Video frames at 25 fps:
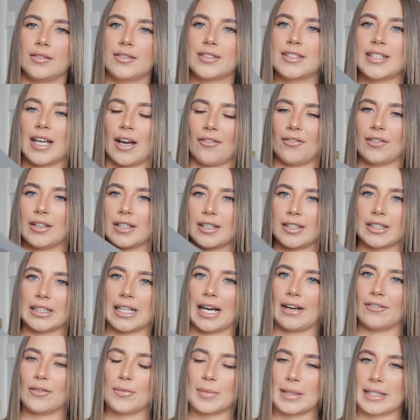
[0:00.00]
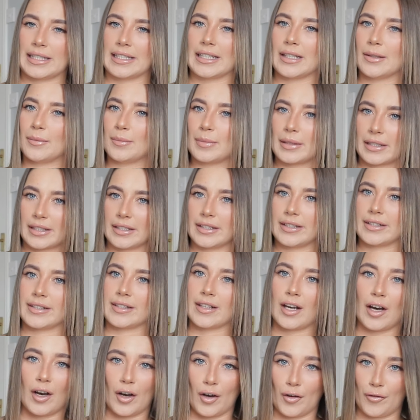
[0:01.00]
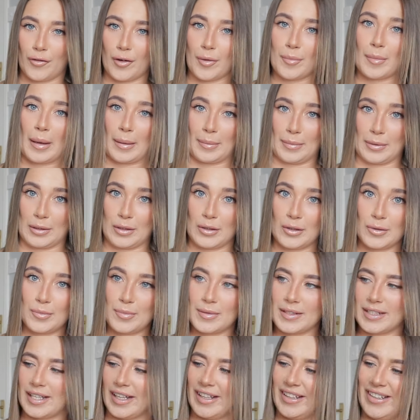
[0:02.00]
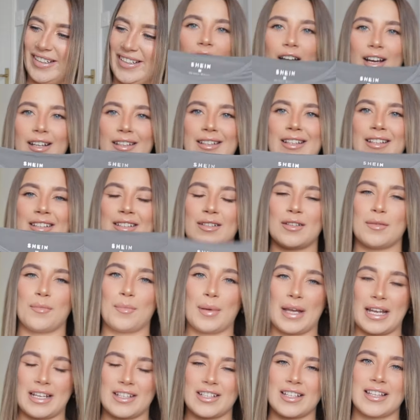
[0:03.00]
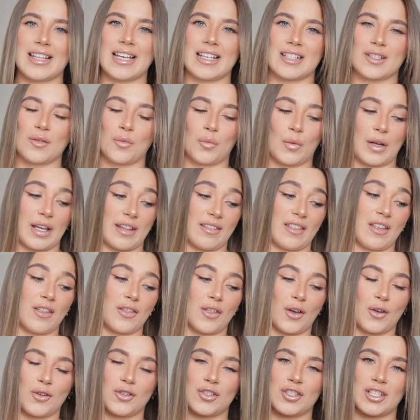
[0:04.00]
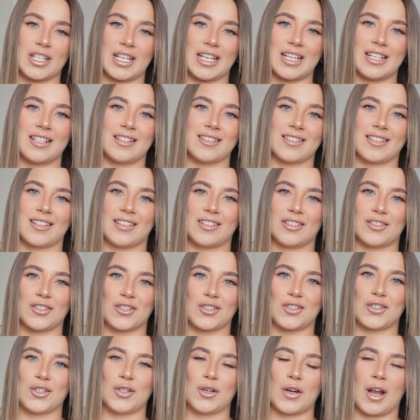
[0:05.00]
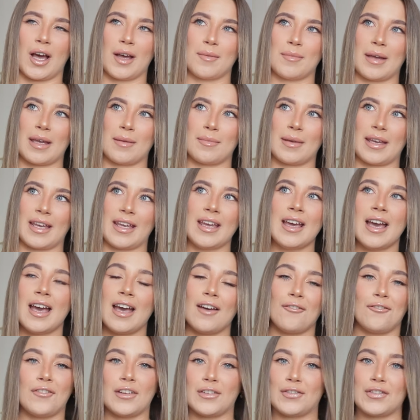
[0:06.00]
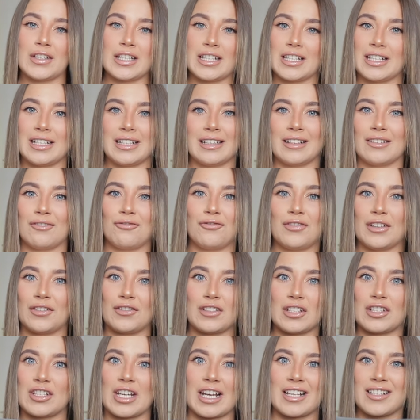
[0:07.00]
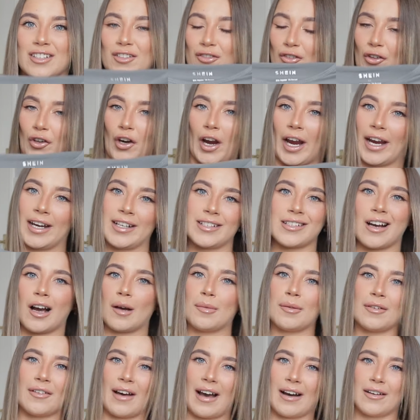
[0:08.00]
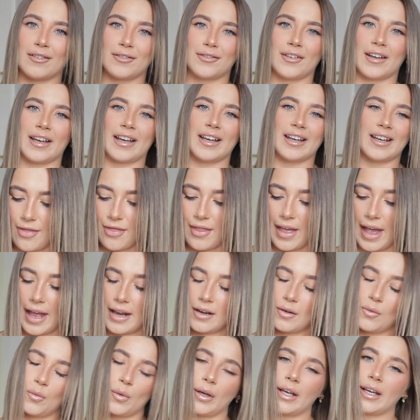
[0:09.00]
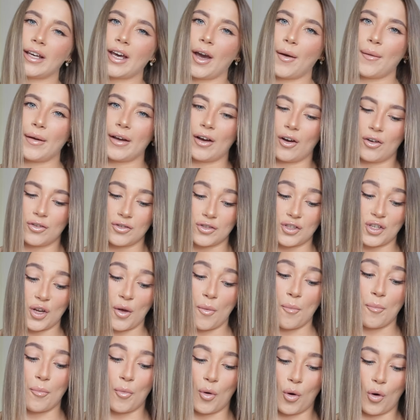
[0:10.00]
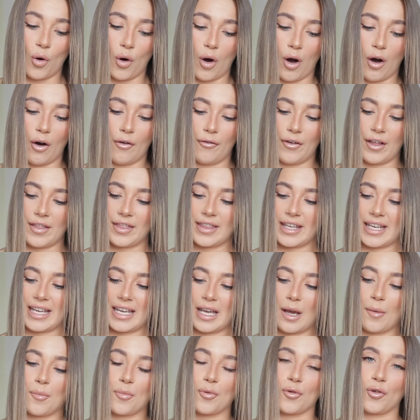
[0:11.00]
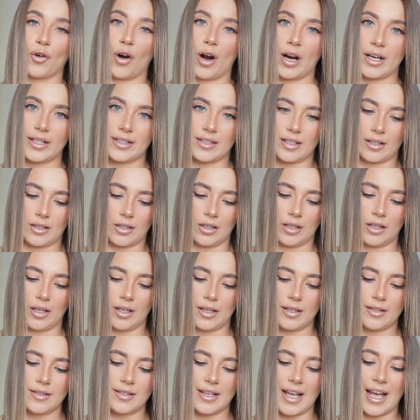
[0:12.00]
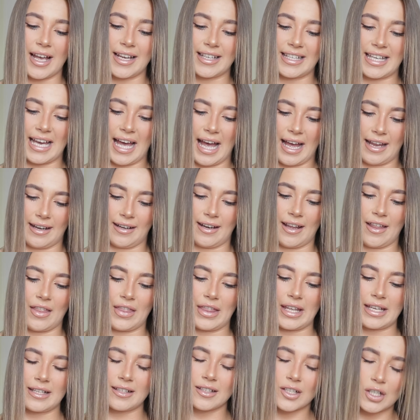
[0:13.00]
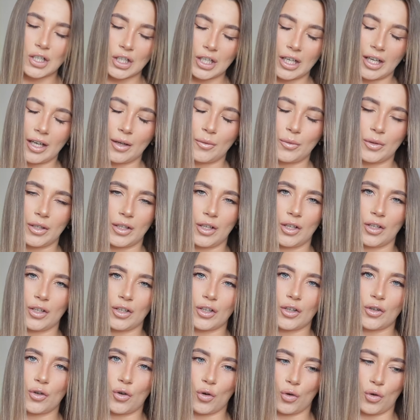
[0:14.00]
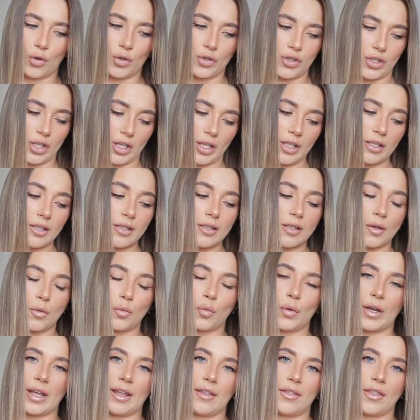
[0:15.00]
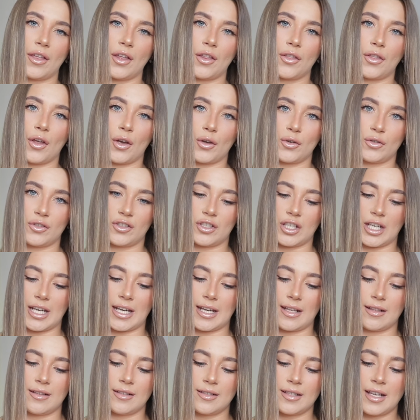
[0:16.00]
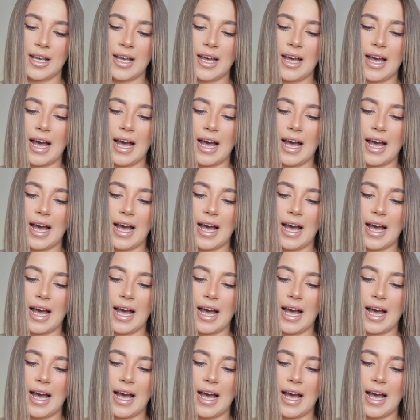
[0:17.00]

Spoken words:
Definitely gotta have a medium because of my boobs. I can picture this with those jeans and just do like maybe 50 shades of grey type of outfit. And then we're going on to more of the brighter colours. Again, this colour would look gorgeous with those jeans.